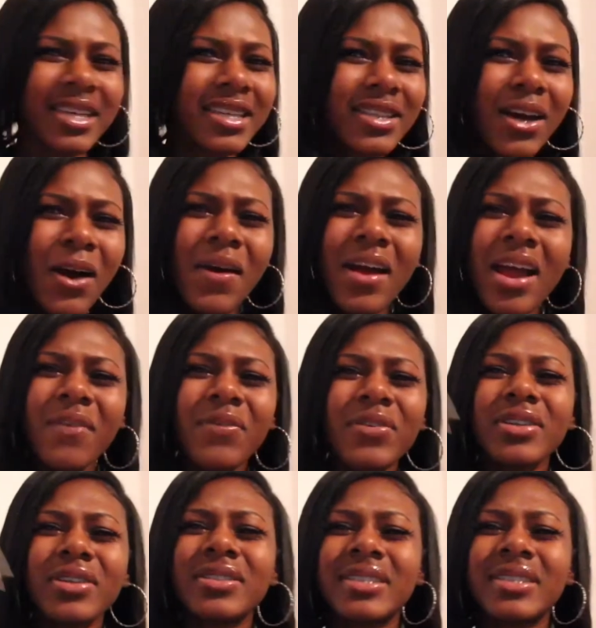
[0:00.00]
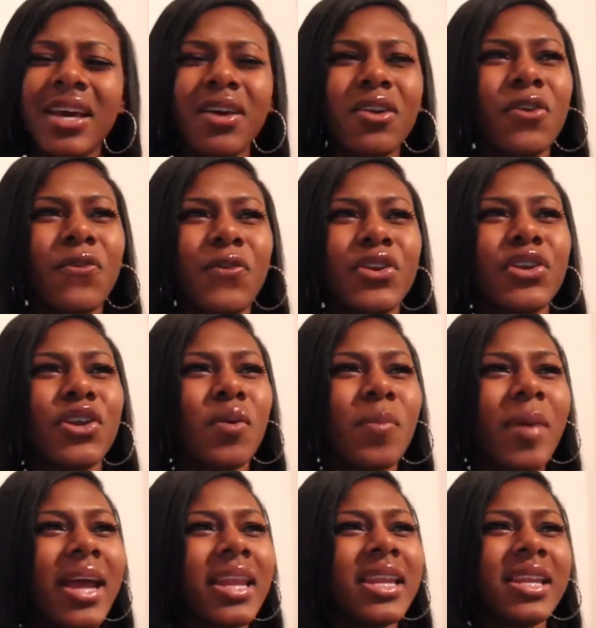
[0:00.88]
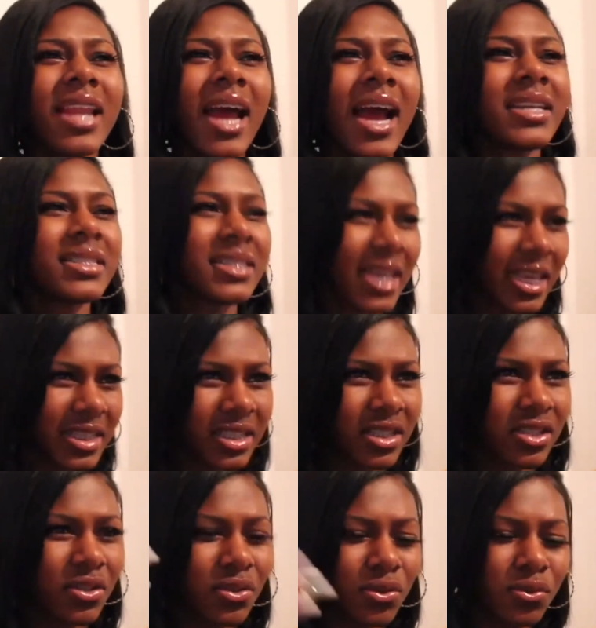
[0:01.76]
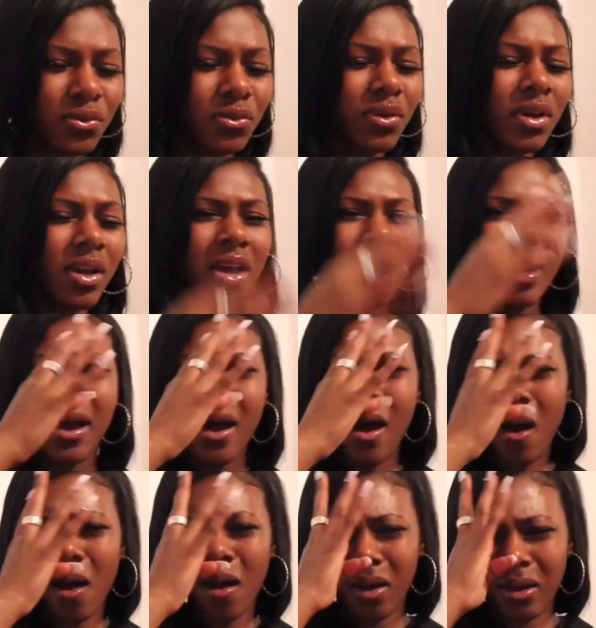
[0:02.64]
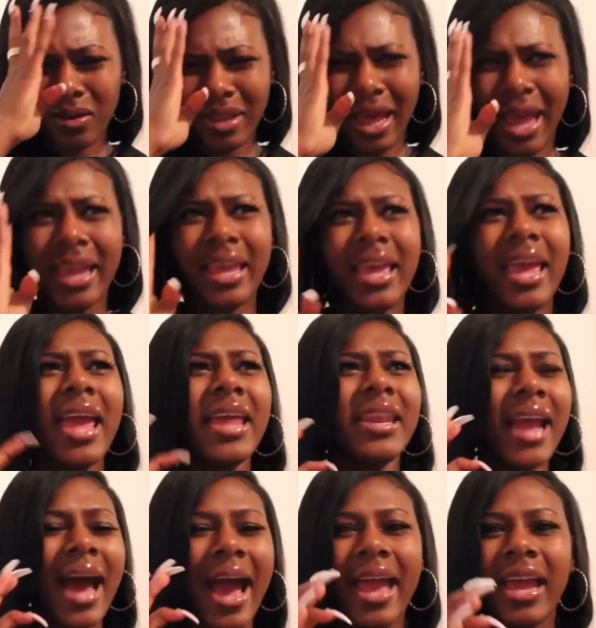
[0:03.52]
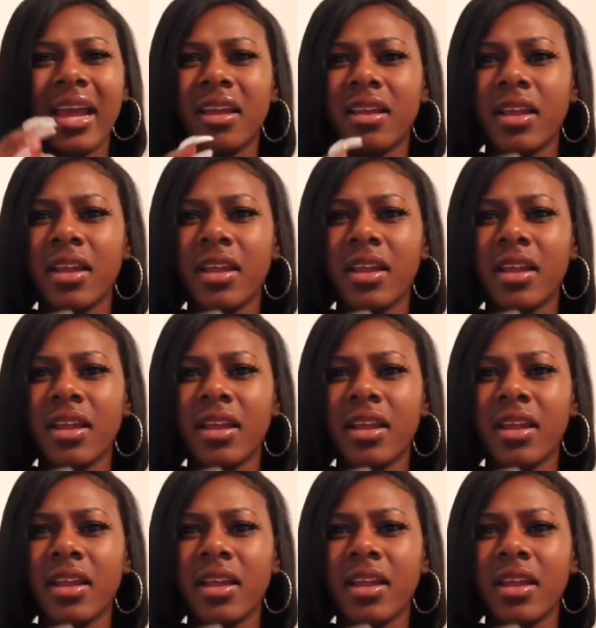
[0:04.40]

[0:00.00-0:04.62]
Don't ever settle for nobody not texting you like at night.